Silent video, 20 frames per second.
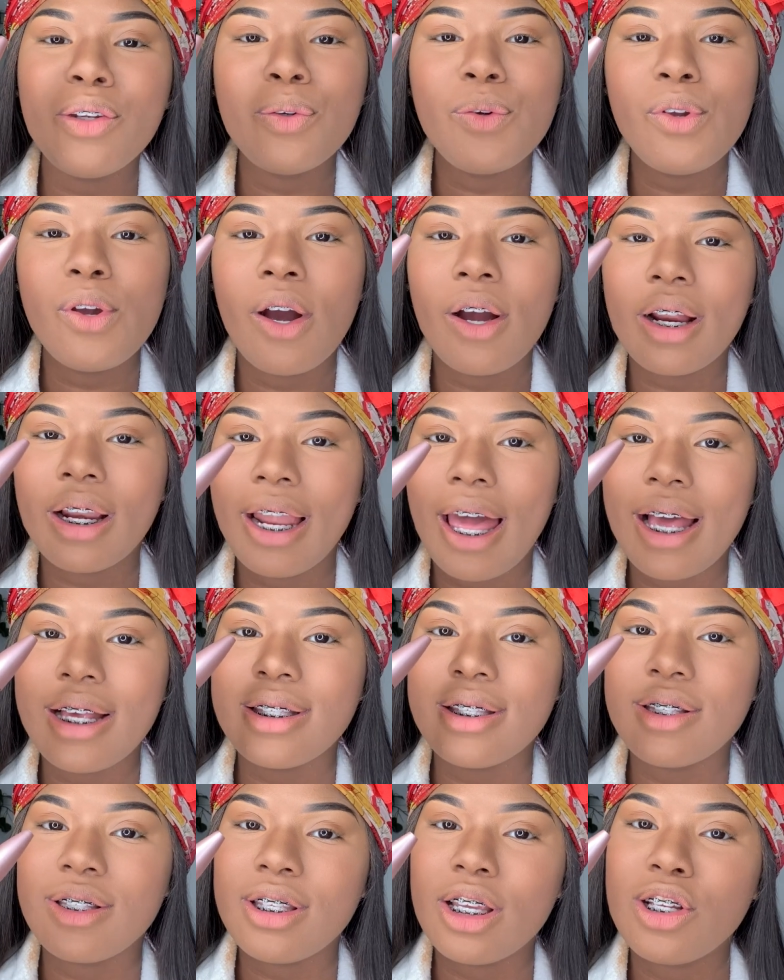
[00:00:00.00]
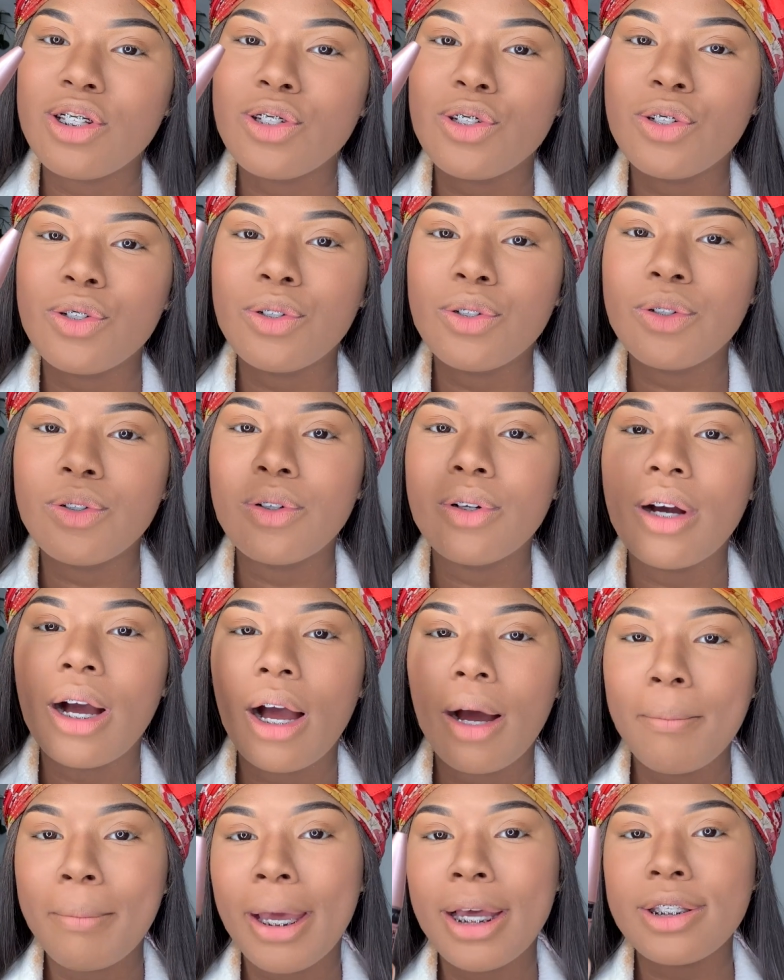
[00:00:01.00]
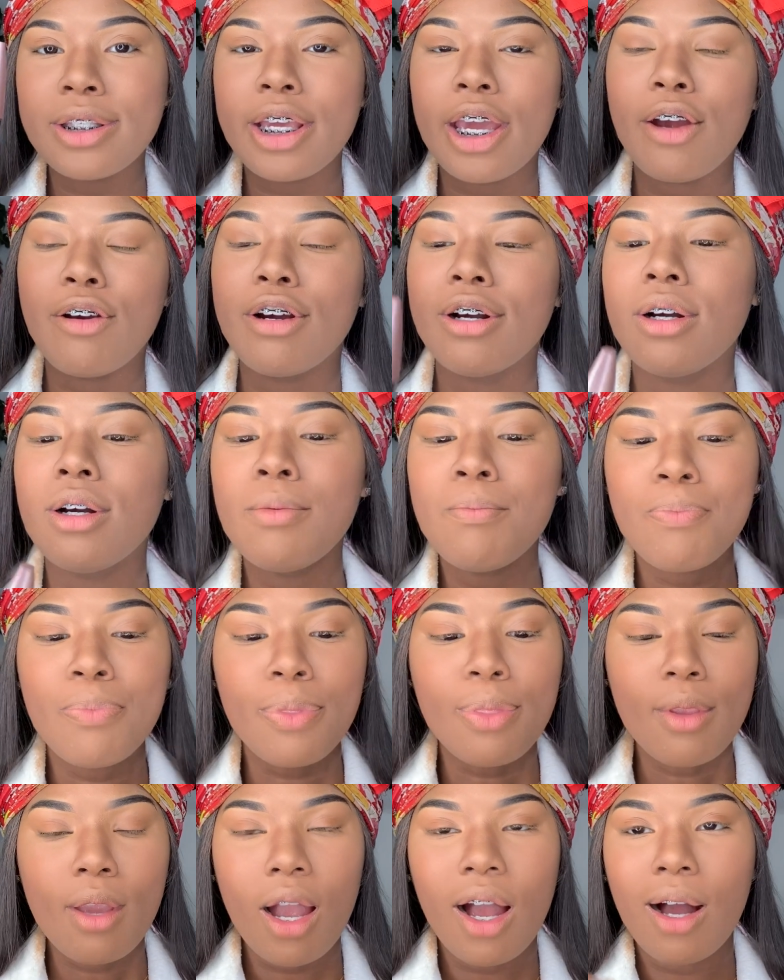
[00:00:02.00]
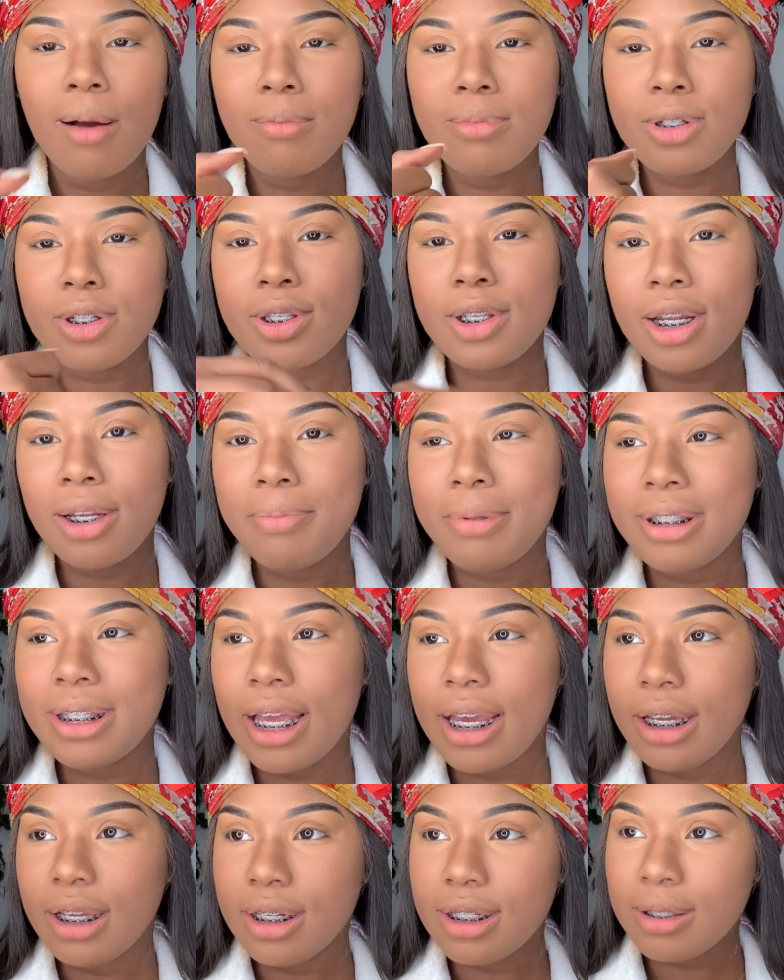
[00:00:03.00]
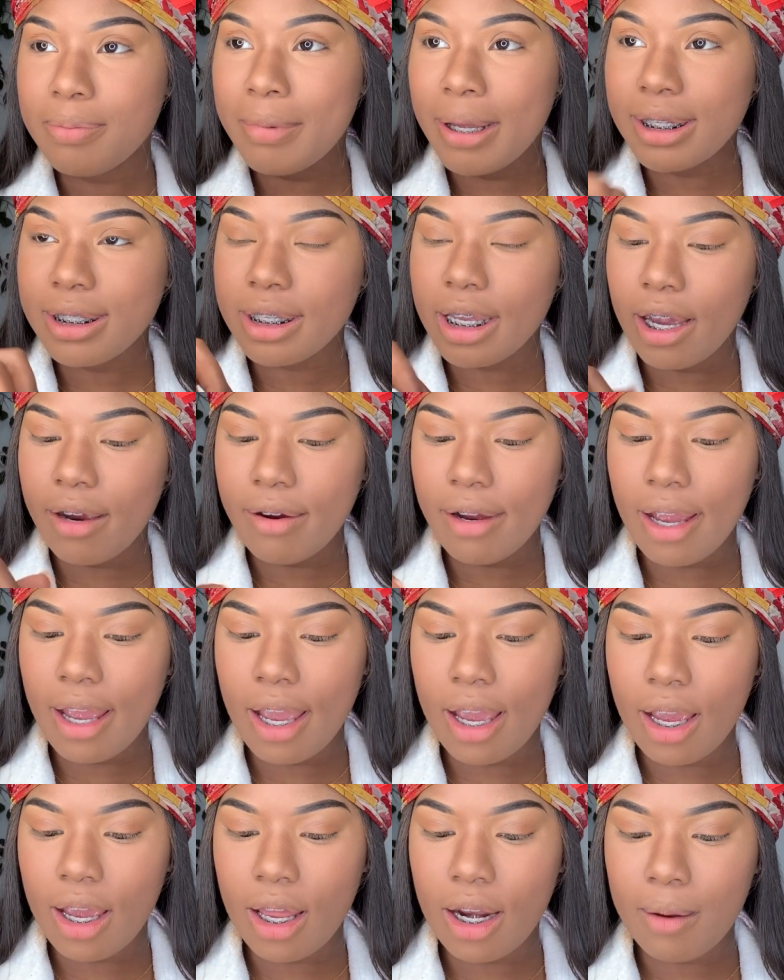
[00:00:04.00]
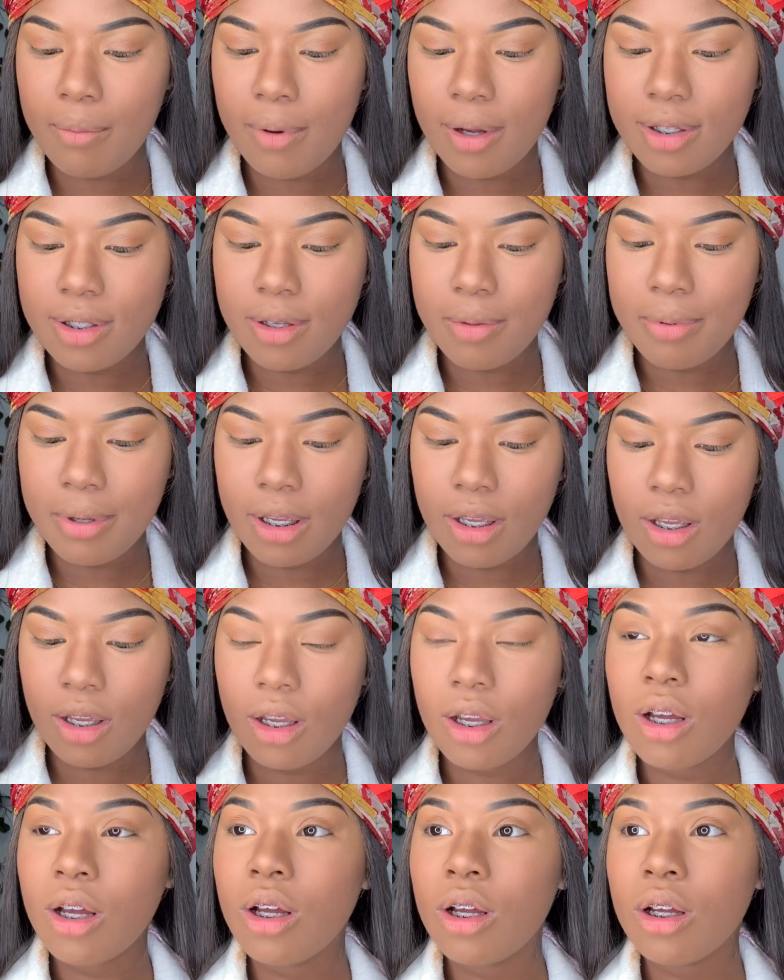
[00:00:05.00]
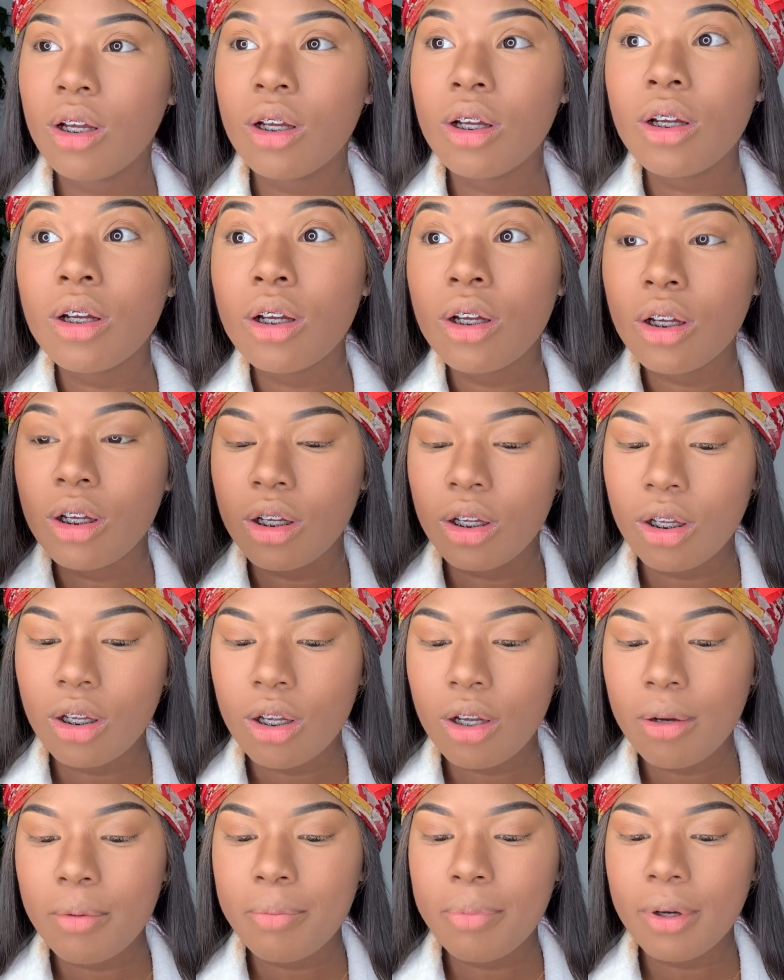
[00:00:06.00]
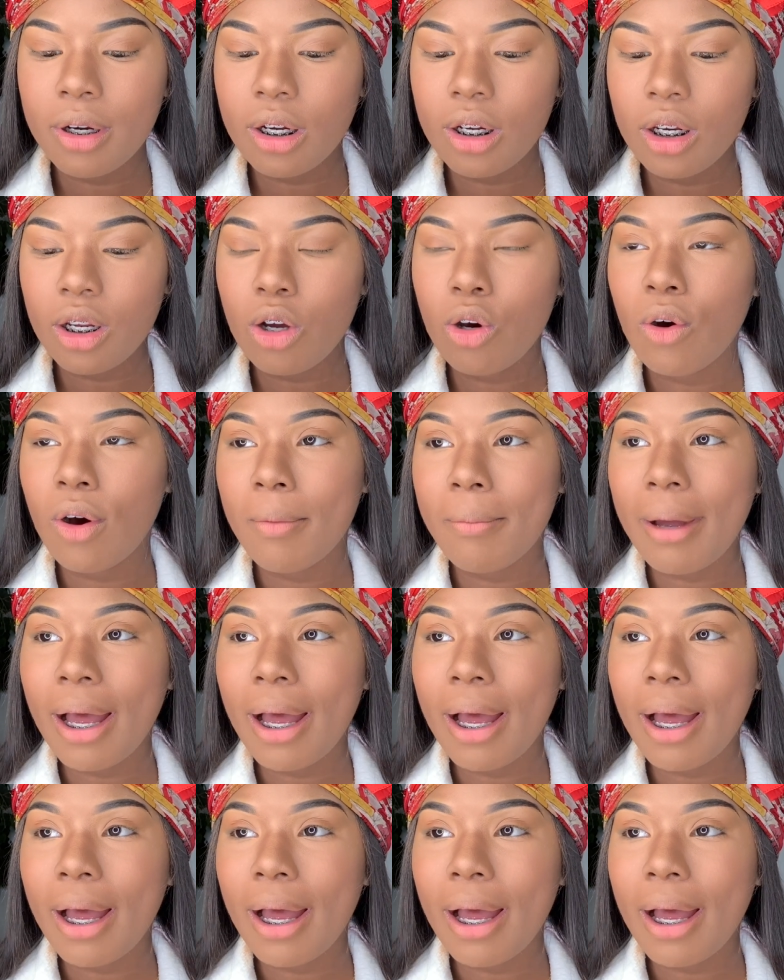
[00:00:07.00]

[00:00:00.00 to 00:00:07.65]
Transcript: New York Lash Sensational Mascara. I'm just gonna be taking this mascara and I'm going to be putting it on my